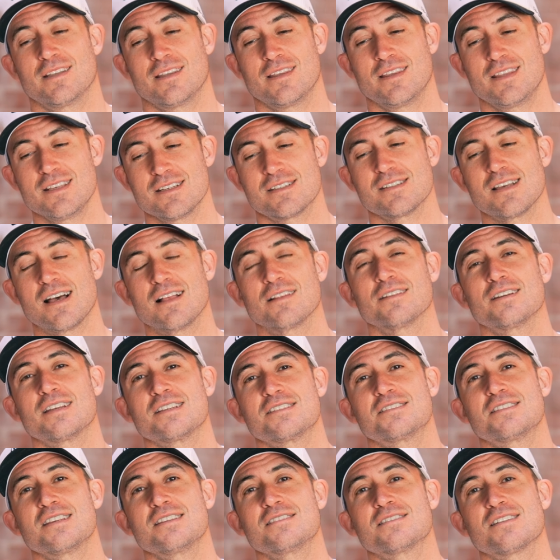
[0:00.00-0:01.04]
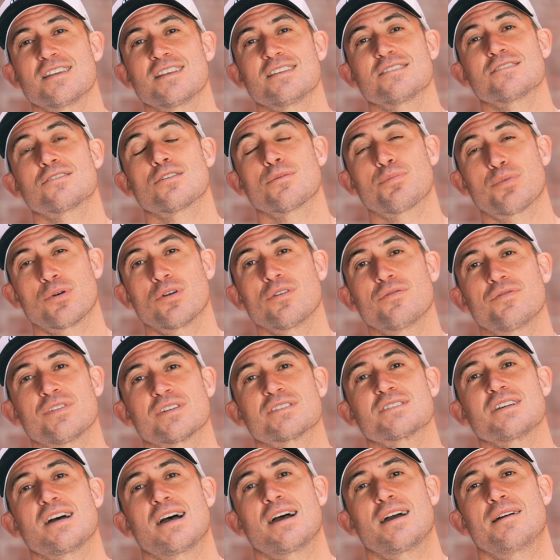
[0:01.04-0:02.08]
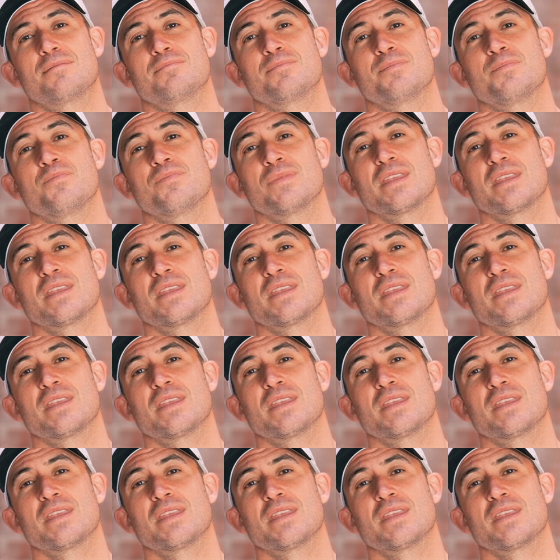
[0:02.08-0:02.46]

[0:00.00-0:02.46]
This holiday season is the perfect time